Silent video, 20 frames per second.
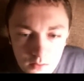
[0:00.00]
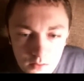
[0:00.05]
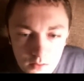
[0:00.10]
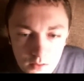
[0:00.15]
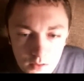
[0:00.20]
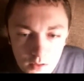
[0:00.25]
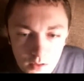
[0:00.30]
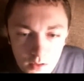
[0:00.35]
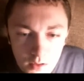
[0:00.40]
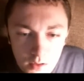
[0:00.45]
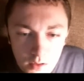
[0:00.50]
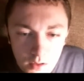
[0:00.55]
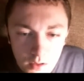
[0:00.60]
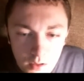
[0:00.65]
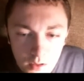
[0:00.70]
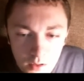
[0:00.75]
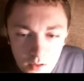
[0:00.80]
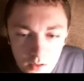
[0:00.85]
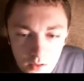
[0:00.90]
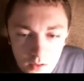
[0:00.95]
Okay.
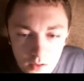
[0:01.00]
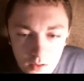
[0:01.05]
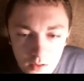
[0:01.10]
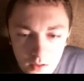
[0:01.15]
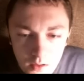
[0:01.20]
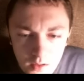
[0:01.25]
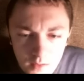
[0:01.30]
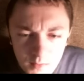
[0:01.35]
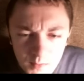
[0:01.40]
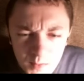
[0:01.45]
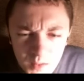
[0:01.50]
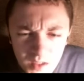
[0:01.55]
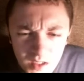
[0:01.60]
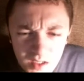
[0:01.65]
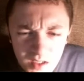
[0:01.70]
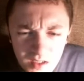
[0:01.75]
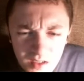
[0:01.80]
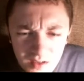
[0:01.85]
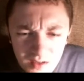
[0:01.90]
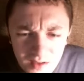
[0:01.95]
Haven't been in
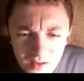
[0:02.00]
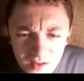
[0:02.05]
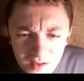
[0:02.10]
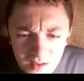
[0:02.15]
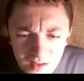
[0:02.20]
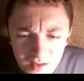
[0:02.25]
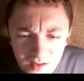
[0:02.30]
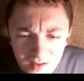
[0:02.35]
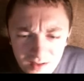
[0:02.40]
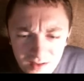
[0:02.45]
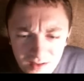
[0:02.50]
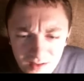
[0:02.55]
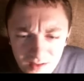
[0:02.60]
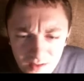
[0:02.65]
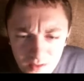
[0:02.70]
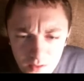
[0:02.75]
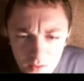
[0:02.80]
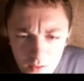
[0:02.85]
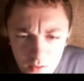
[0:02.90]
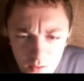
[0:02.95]
here yet.
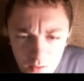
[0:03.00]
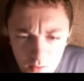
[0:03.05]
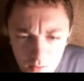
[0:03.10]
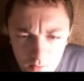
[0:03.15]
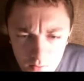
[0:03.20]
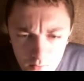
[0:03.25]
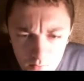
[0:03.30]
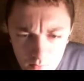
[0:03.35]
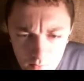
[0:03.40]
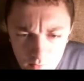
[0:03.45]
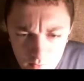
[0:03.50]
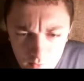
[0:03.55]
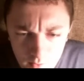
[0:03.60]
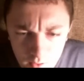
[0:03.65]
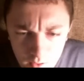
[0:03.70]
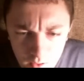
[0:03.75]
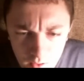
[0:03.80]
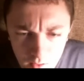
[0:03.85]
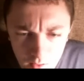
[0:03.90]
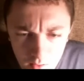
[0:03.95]
What is
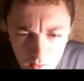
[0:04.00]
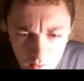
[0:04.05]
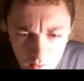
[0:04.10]
that?